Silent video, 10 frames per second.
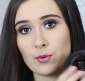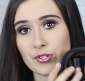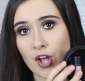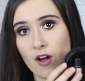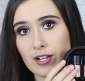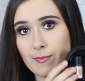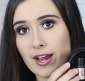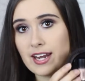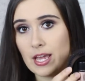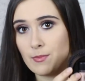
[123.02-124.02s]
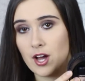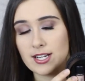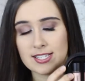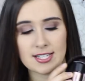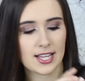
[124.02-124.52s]
one was calling my name,
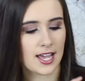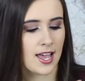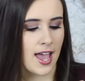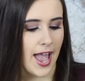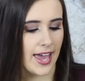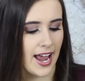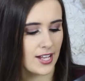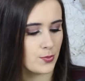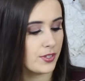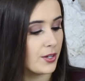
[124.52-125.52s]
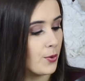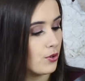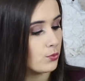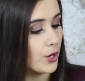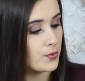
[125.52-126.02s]
honestly. It has really
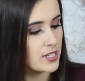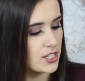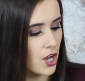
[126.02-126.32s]
cool rosy